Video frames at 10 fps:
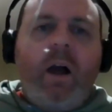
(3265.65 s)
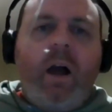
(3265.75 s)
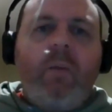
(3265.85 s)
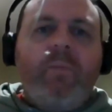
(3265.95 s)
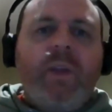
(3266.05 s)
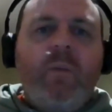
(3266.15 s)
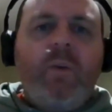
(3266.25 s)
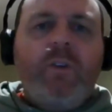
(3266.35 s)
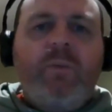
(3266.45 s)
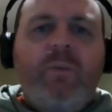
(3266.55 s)
Am
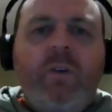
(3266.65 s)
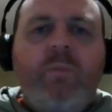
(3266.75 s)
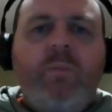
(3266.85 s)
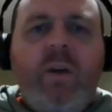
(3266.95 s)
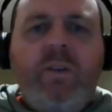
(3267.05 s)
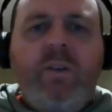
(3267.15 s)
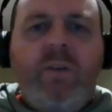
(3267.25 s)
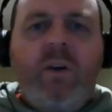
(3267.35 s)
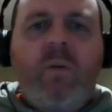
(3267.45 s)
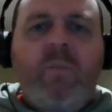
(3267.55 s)
I surprised by this
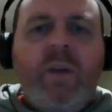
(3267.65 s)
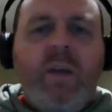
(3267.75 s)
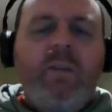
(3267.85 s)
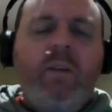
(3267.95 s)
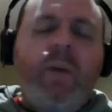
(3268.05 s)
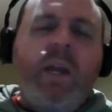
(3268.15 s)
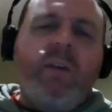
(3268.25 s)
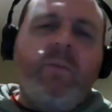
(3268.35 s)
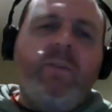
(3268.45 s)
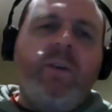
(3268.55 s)
film, and did it meet
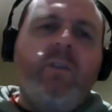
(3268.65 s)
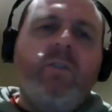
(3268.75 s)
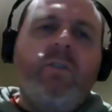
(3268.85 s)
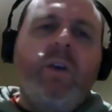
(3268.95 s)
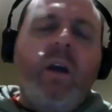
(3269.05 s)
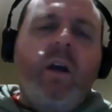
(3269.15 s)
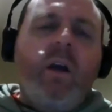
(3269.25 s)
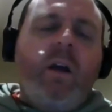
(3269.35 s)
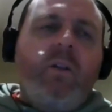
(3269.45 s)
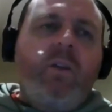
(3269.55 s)
expectations?
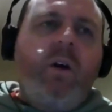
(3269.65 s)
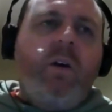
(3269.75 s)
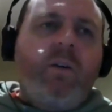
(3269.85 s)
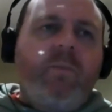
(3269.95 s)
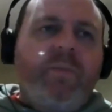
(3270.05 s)
Look,